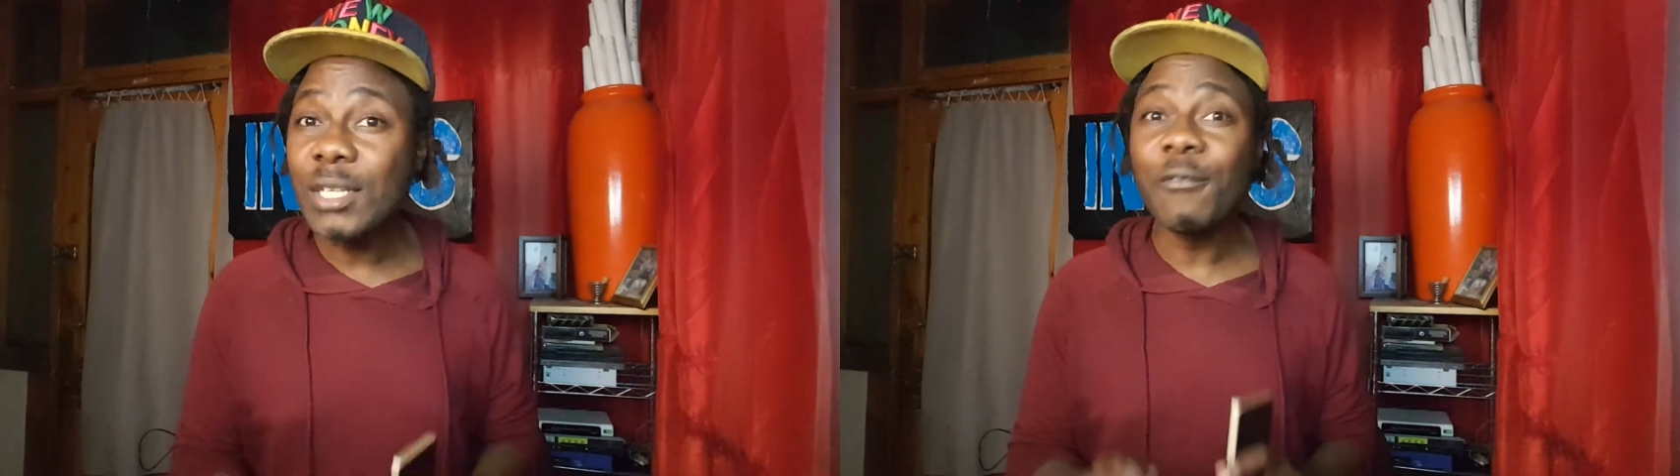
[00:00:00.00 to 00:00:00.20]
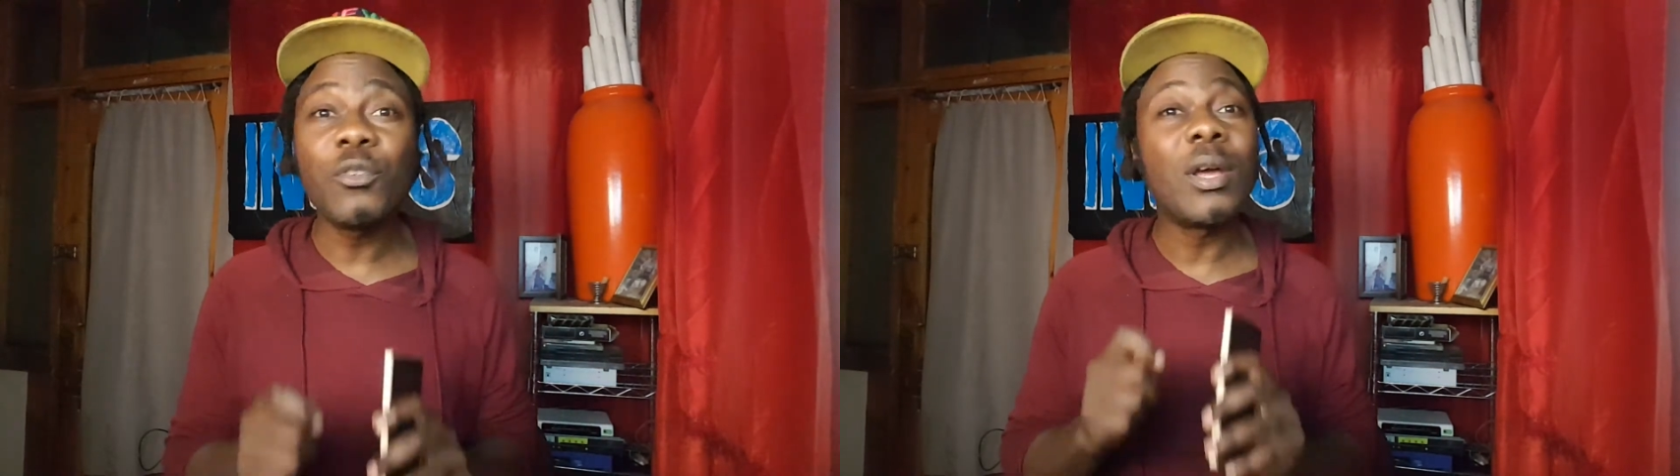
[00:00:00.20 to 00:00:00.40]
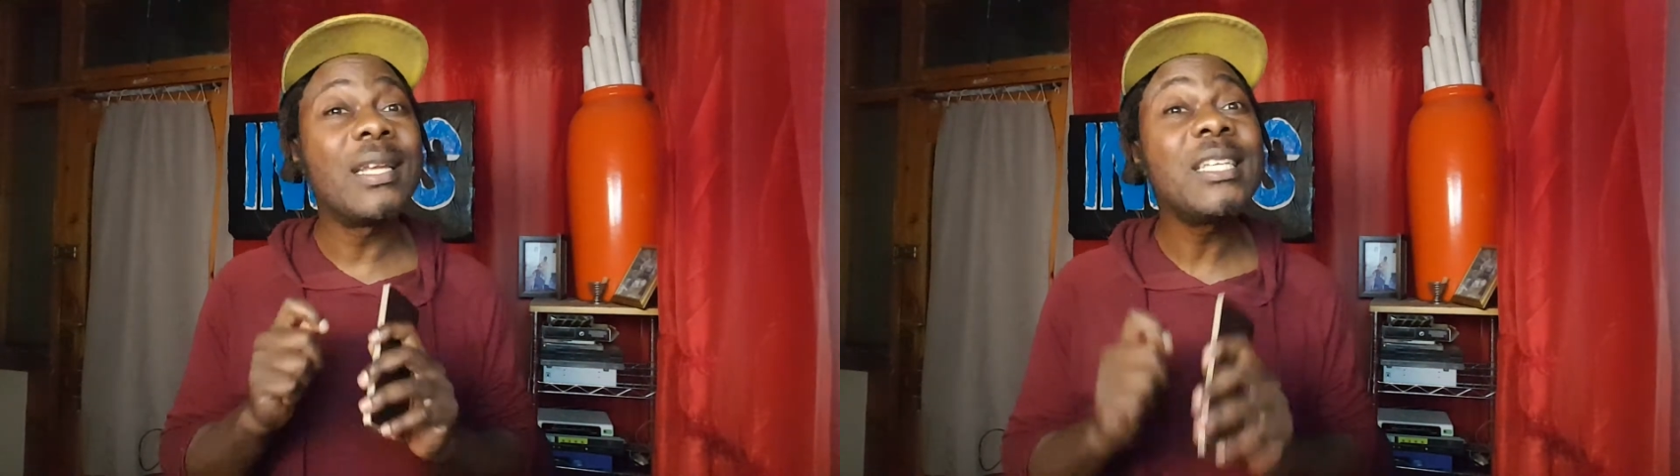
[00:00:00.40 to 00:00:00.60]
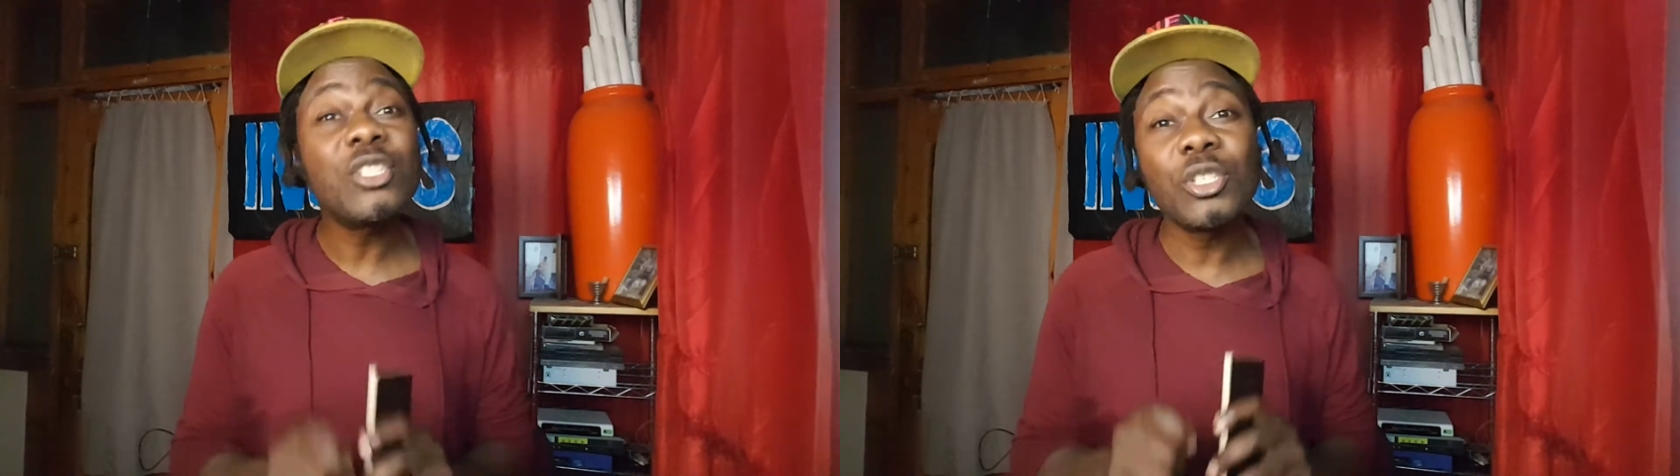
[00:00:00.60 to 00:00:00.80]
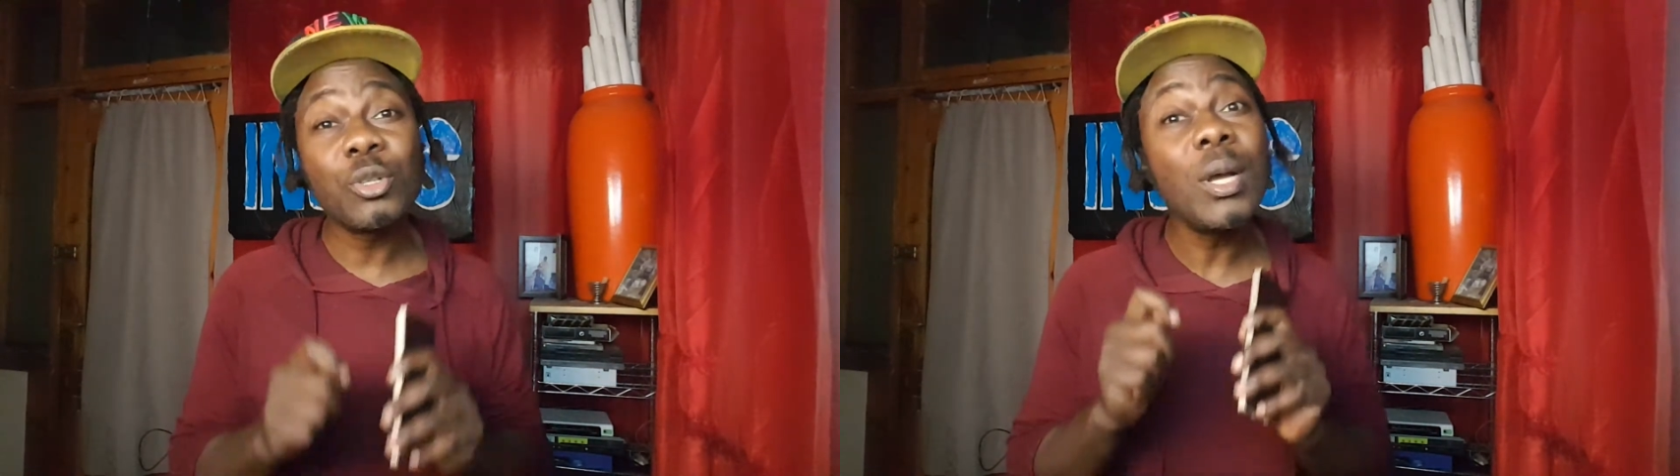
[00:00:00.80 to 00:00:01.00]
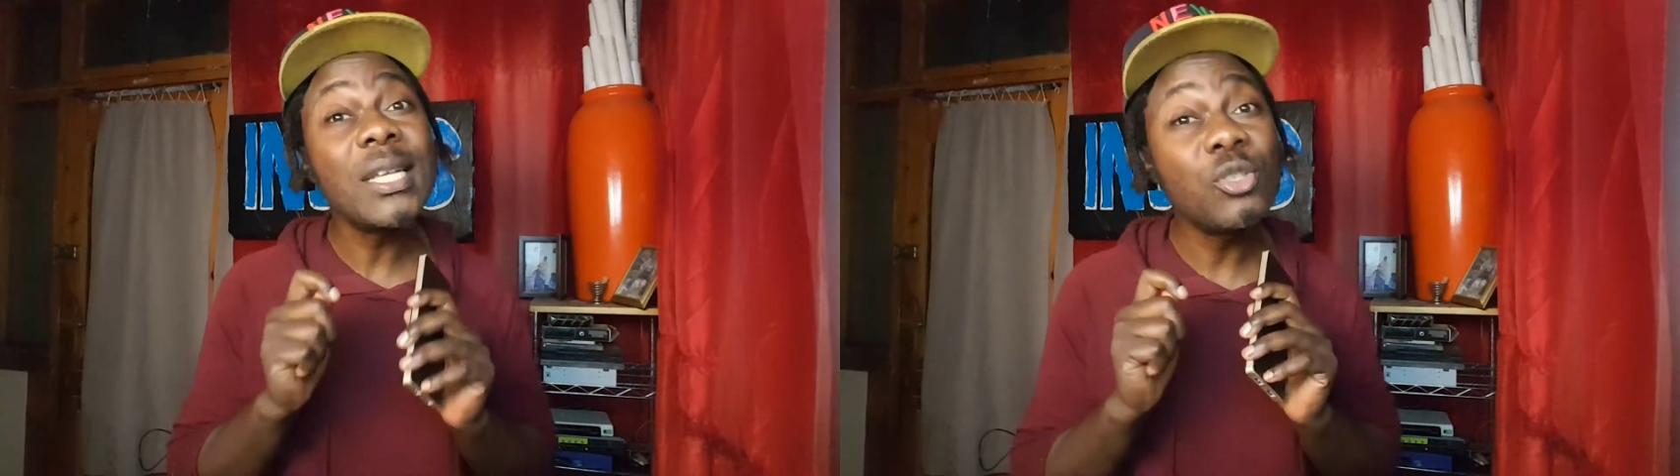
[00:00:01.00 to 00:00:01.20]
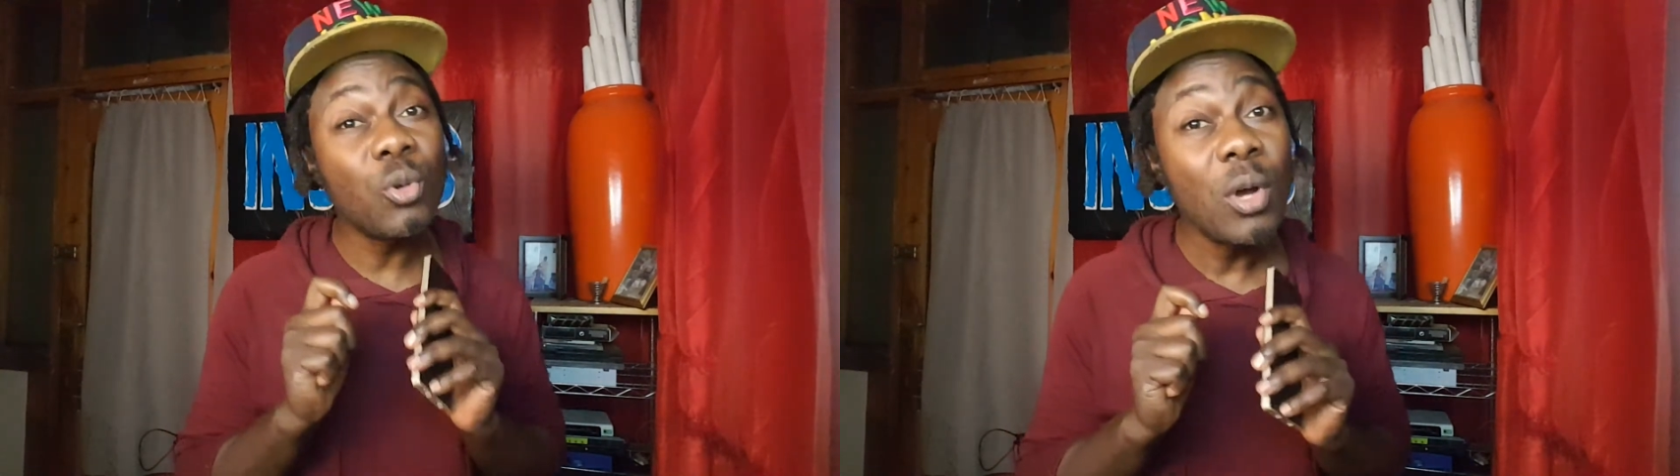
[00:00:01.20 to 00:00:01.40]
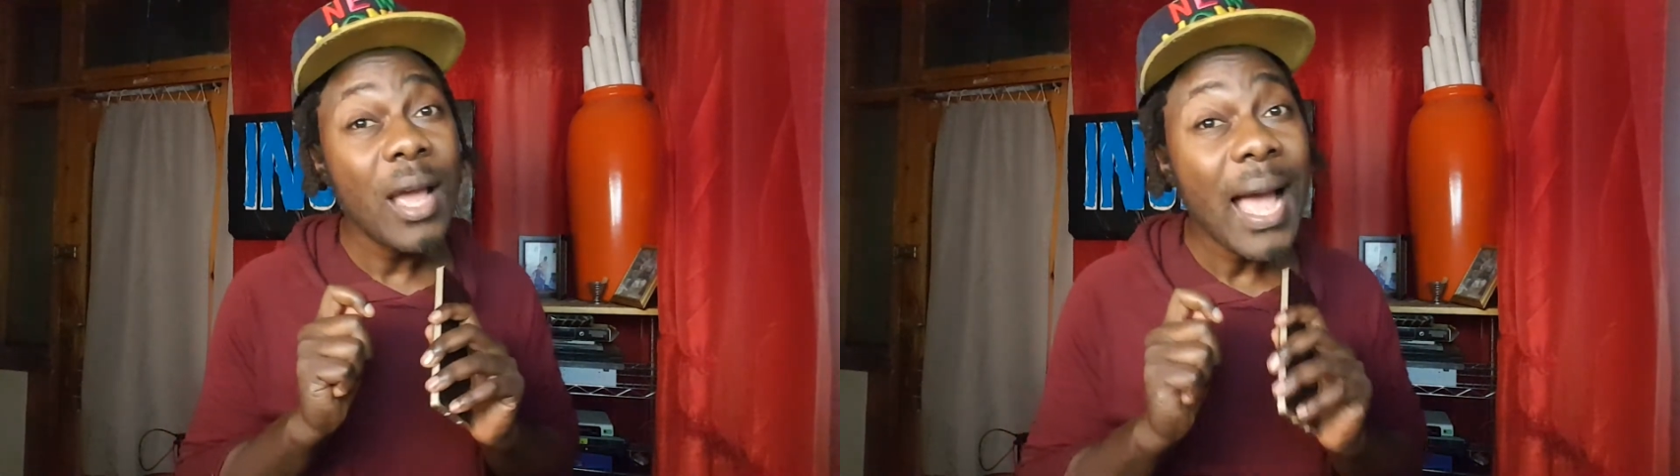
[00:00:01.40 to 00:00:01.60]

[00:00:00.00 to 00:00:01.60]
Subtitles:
If you, unless as long as you